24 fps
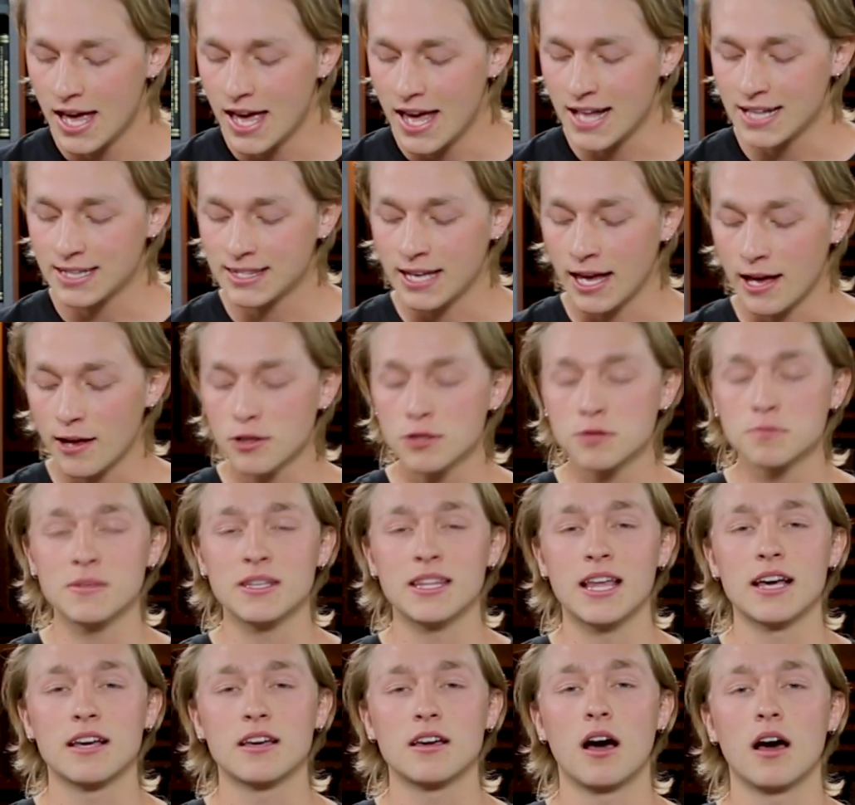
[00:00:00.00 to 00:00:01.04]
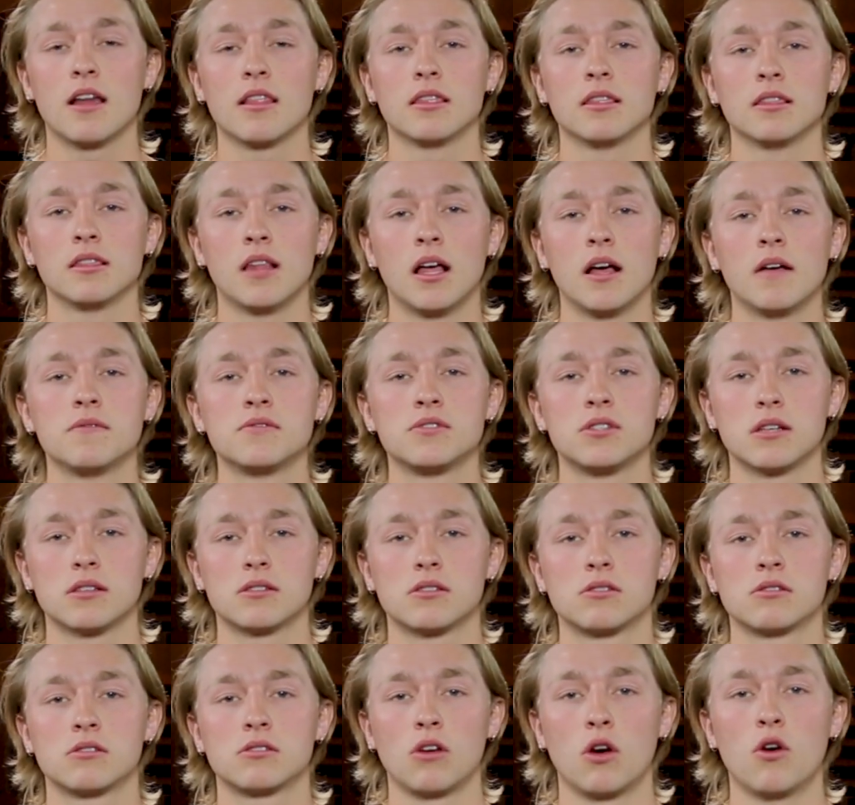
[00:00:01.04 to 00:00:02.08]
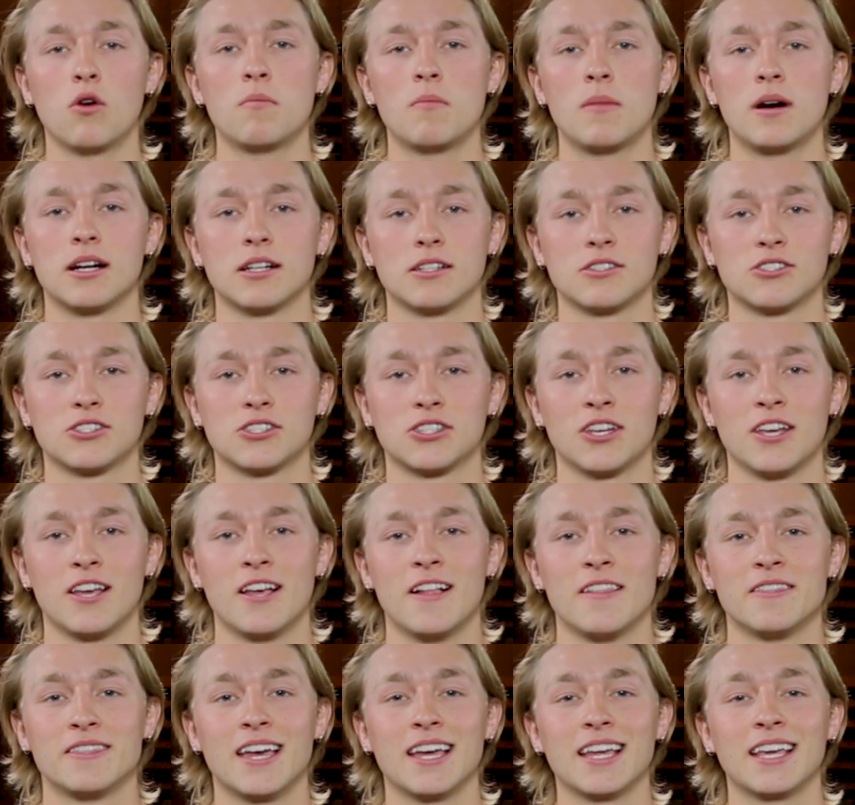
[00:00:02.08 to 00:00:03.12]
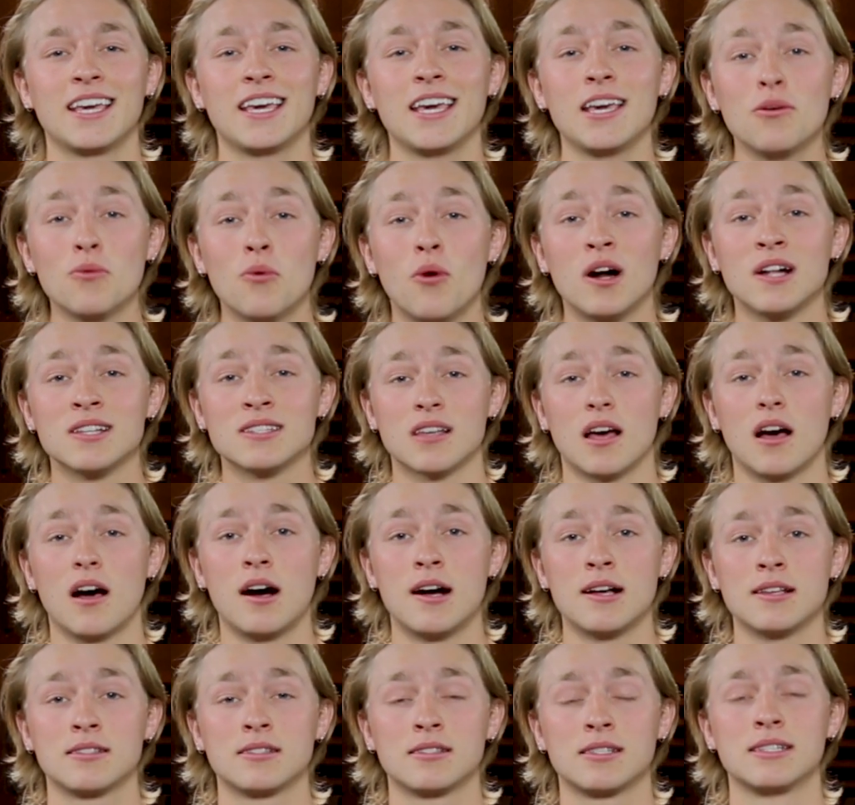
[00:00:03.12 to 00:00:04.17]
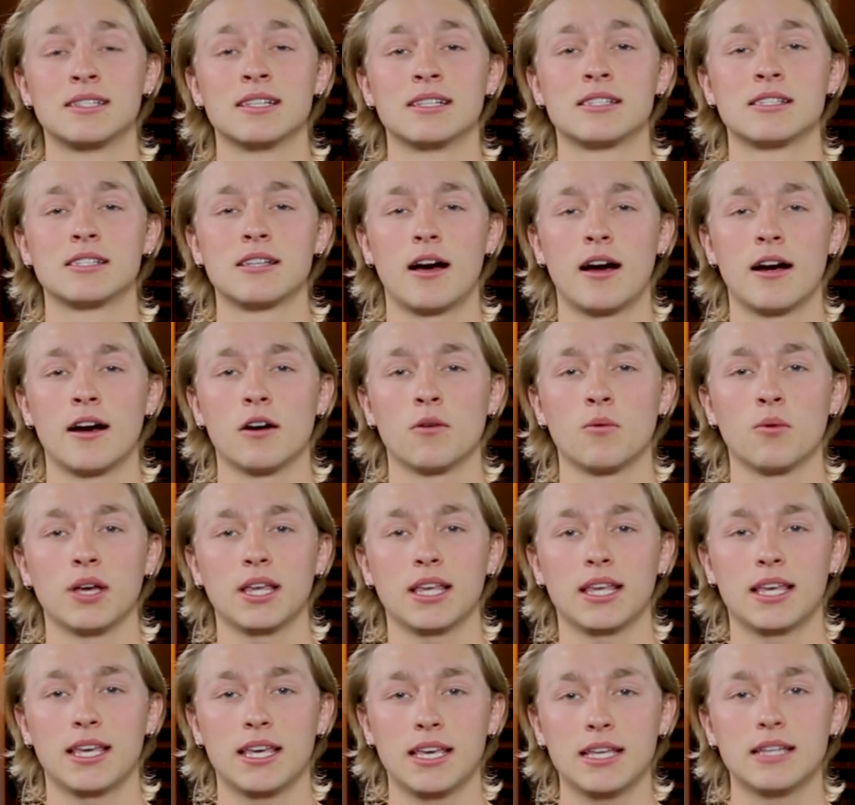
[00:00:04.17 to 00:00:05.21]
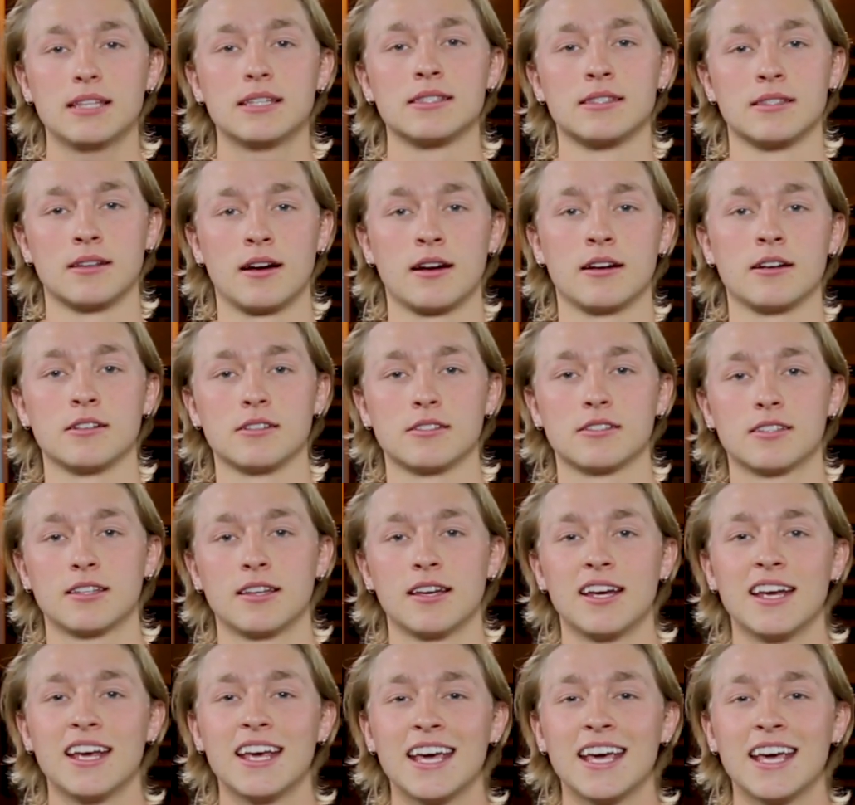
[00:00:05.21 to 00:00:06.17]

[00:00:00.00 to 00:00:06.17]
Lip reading: It tells me that God loves us so much that he wants us to desire what he desires.